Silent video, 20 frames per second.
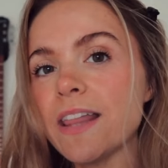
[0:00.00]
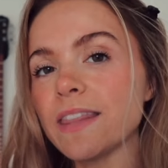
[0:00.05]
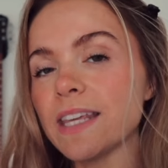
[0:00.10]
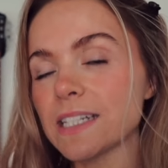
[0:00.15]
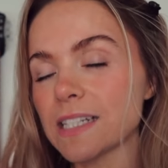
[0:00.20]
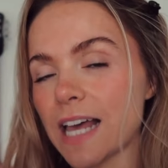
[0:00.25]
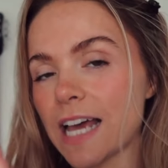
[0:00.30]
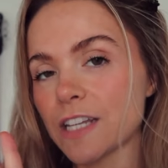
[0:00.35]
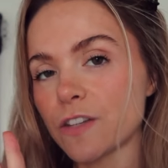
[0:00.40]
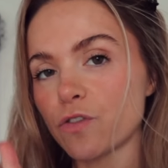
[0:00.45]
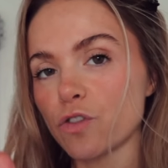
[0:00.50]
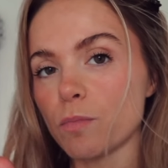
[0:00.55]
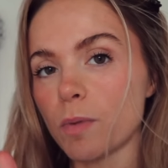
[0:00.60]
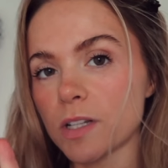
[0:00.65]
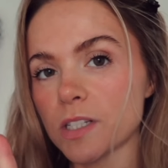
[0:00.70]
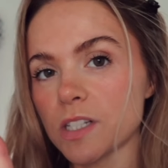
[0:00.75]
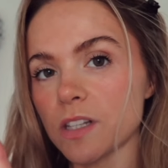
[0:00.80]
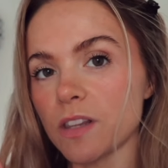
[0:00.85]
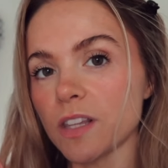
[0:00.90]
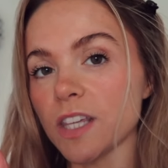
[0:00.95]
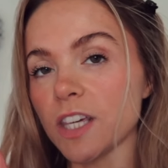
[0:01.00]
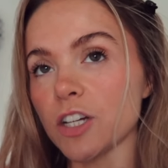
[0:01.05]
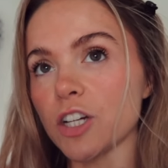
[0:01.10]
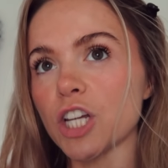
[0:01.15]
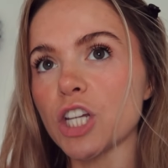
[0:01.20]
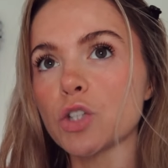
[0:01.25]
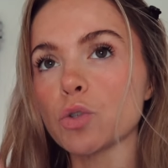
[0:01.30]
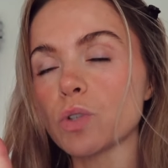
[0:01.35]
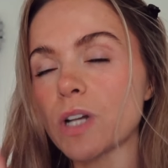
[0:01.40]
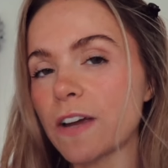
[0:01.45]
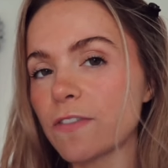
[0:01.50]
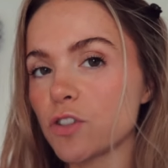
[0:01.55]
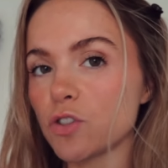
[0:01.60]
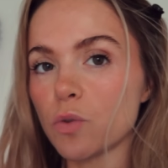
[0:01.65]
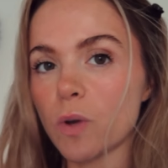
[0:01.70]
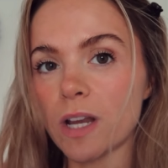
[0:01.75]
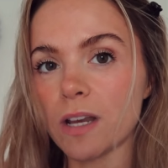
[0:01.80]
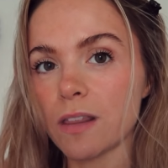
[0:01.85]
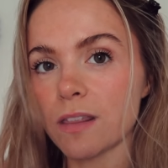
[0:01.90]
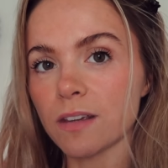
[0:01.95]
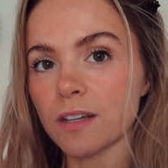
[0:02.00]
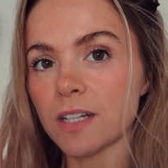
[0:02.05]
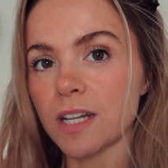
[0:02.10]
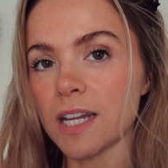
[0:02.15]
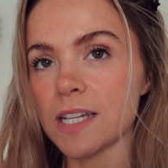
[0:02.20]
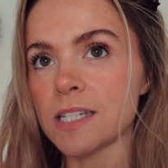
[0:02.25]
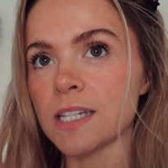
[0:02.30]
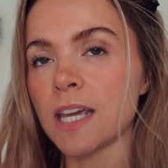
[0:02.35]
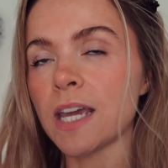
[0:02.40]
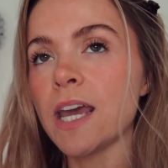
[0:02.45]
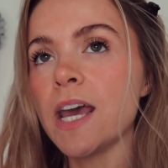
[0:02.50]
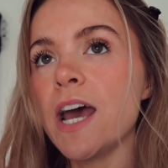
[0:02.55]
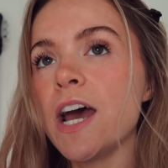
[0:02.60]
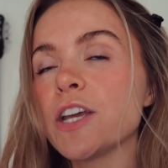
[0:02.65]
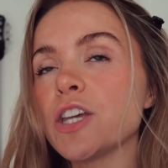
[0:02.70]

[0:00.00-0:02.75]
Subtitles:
these last few months of the year. You don't have to do anything crazy.